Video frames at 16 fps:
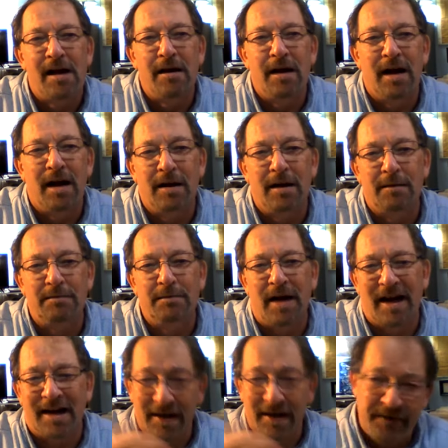A
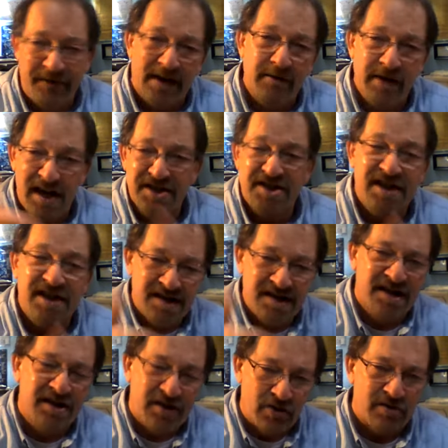confederation is
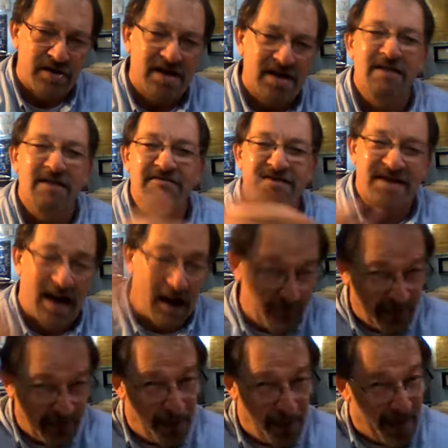a union of
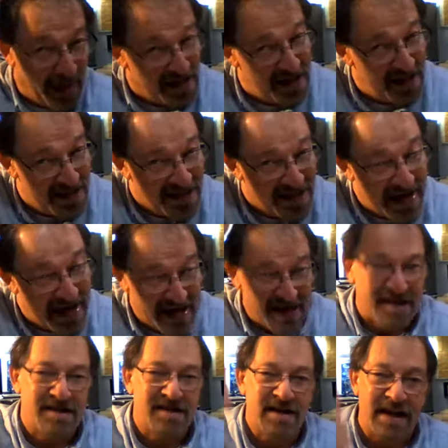sovereign
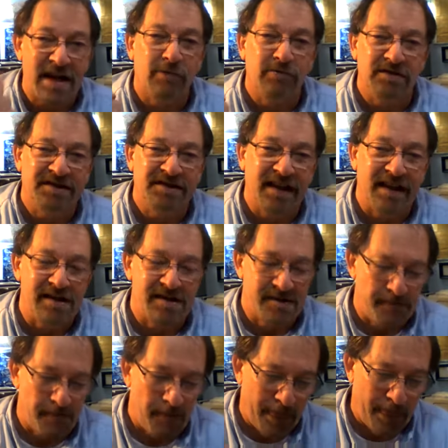states, equal states.
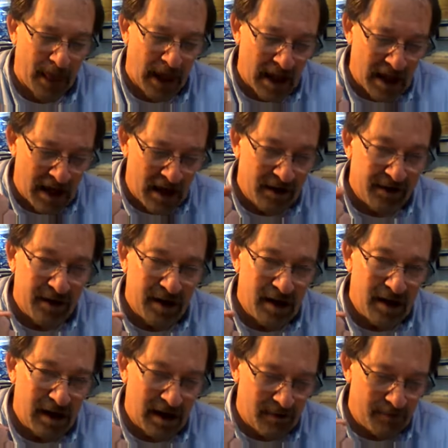
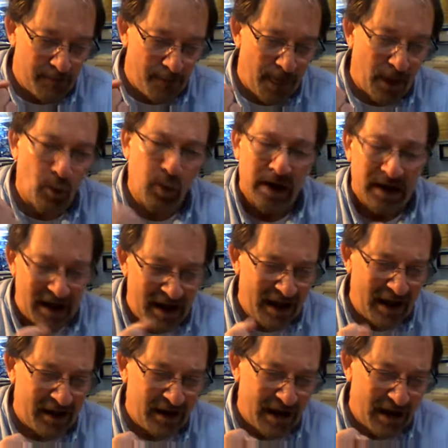And
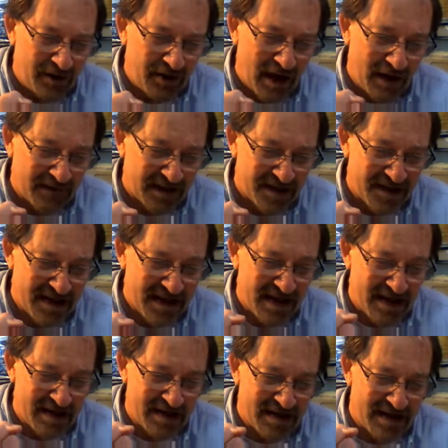you have to
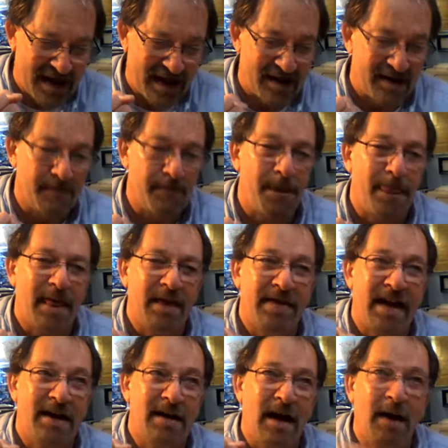see that
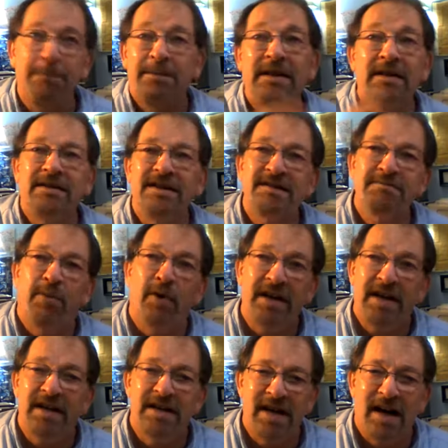up till this point
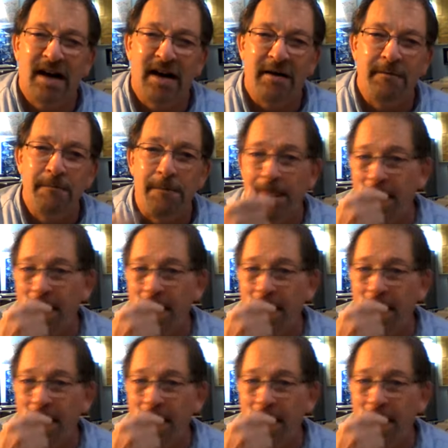in time,